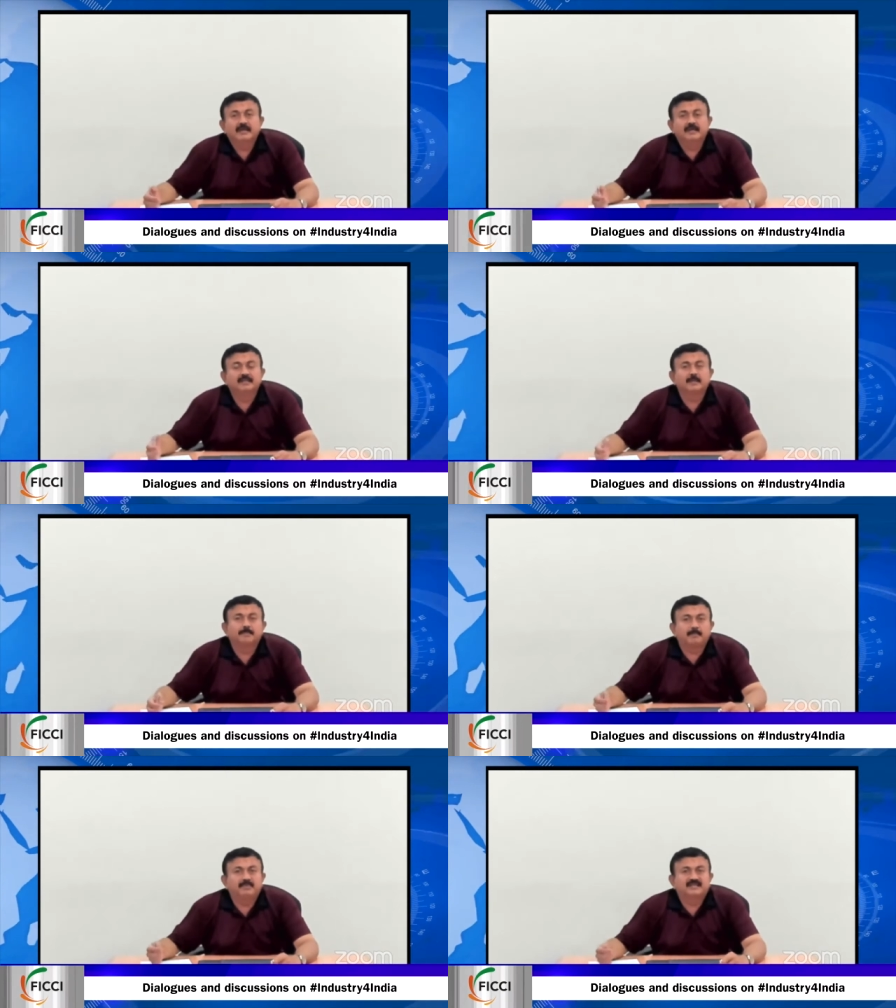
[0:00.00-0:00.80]
In the
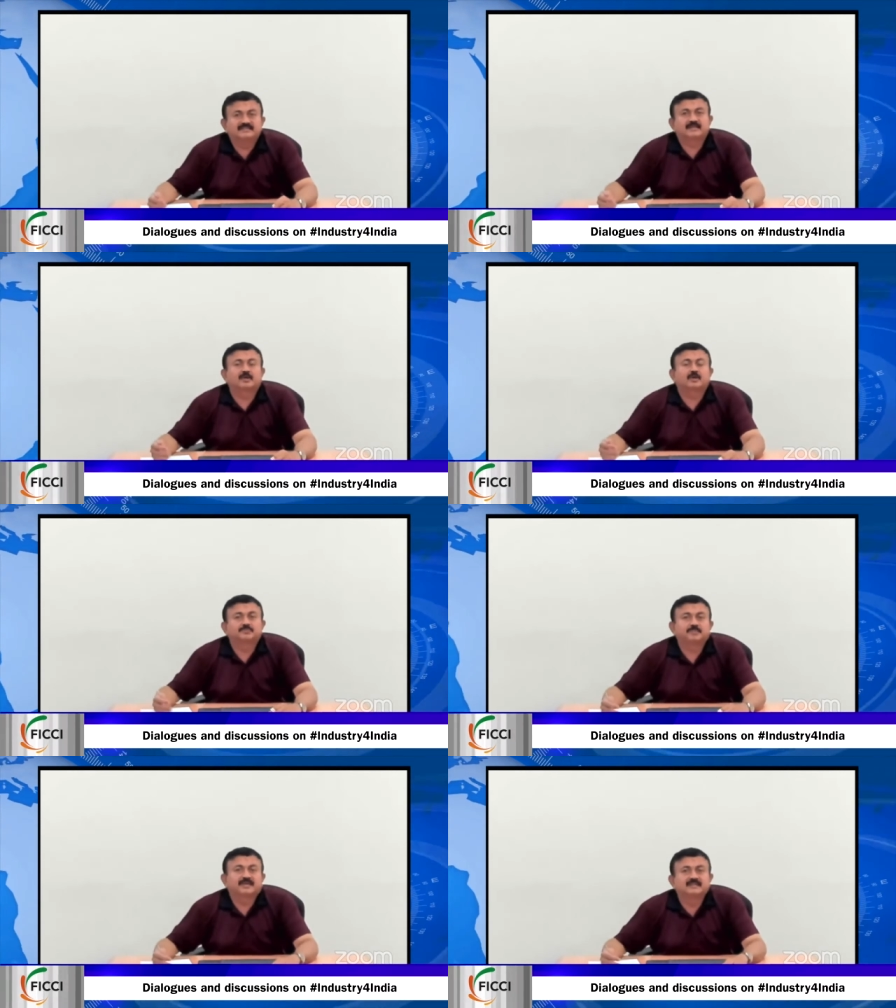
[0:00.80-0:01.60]
public sector
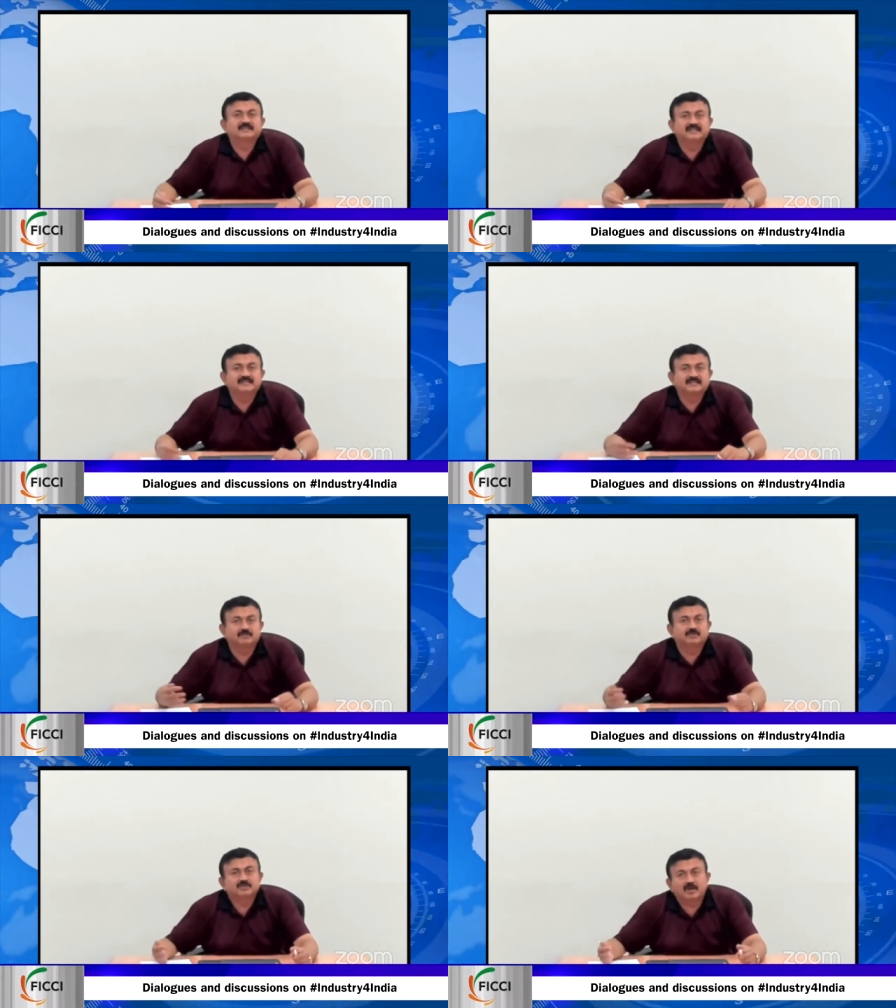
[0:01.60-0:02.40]
hospital, since
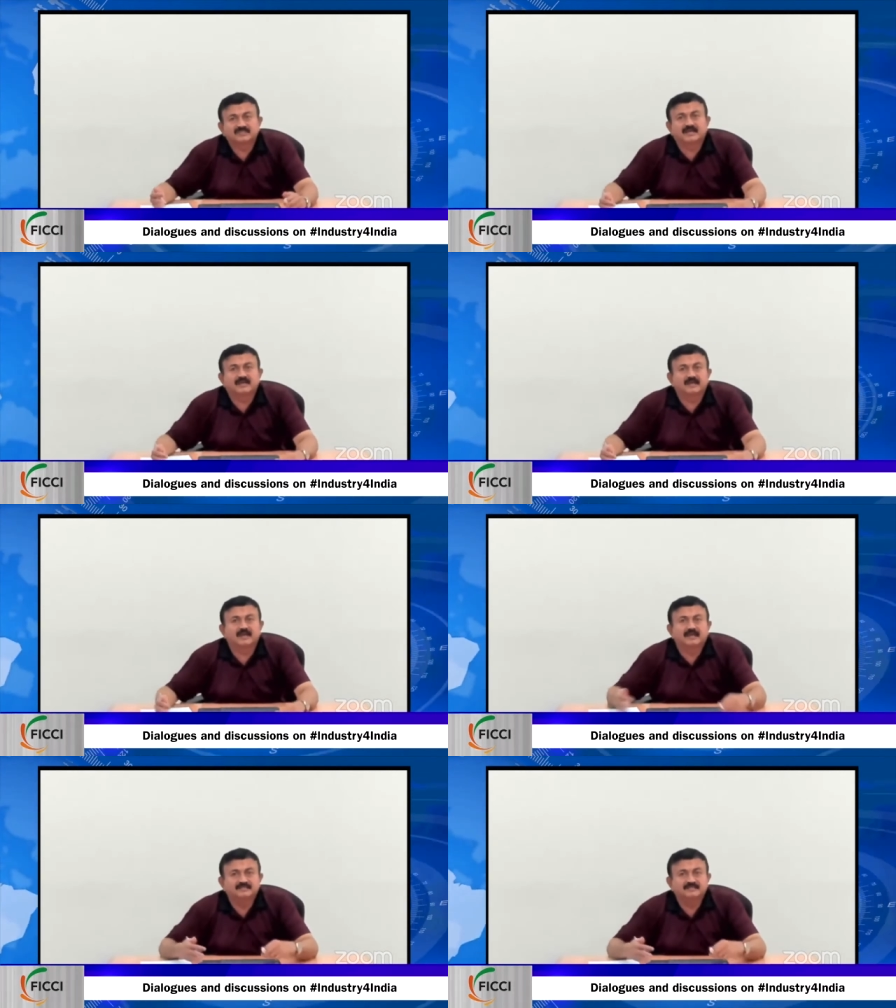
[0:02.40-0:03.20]
it was not
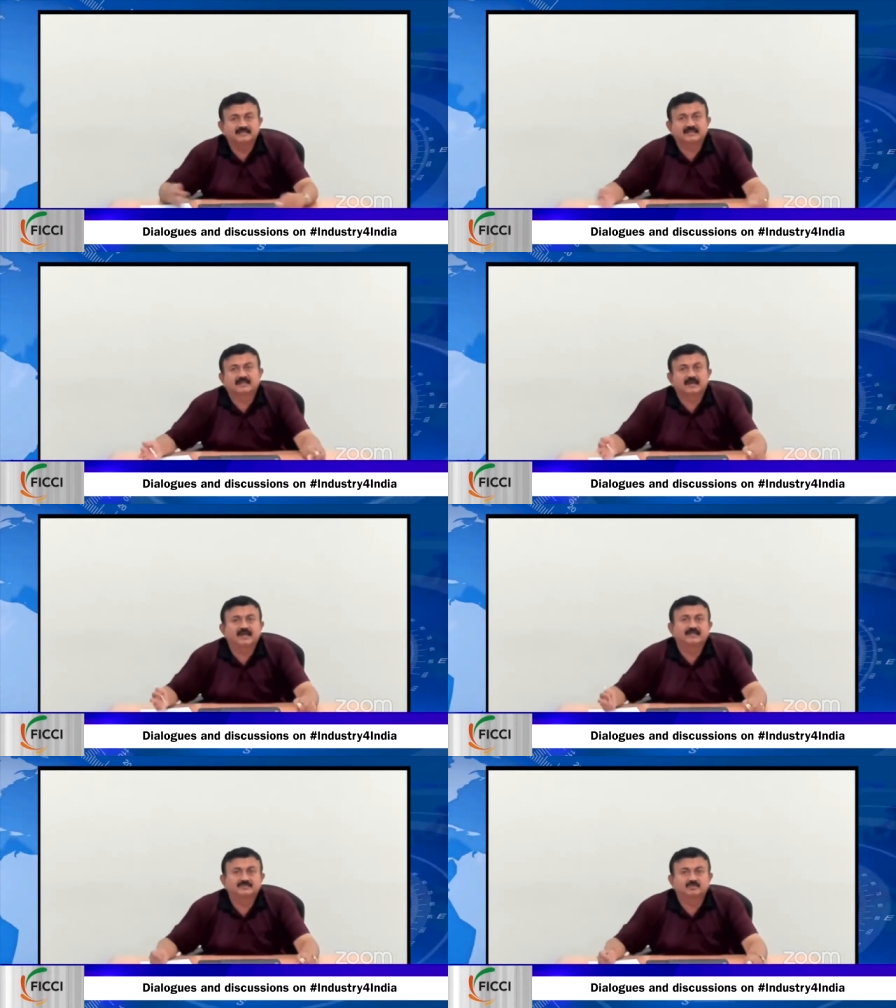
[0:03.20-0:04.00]
centralized,
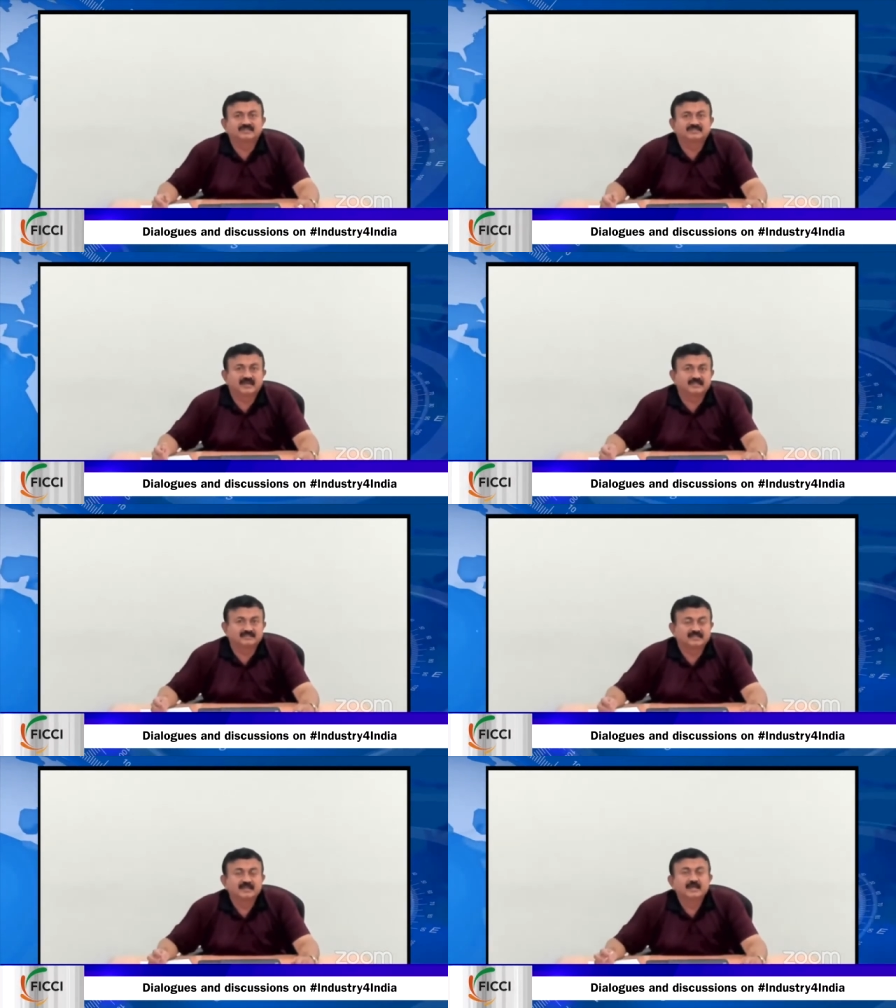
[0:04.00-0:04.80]
decentralized to the
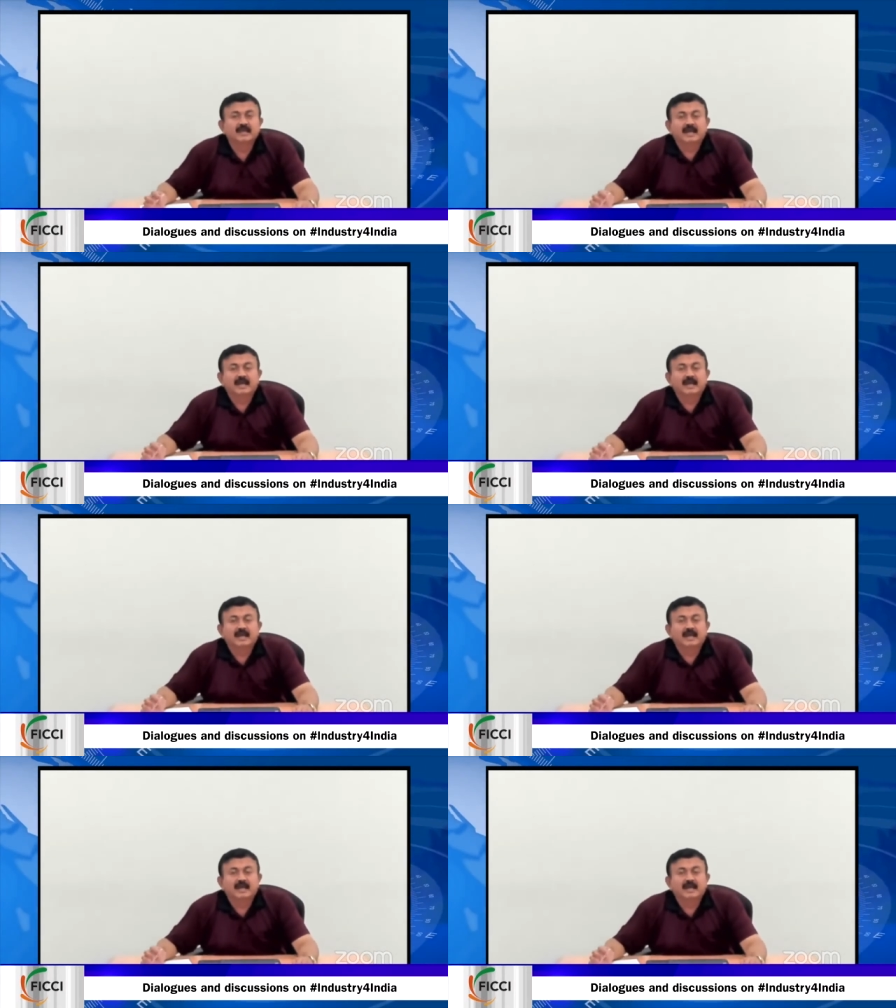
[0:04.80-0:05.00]
states,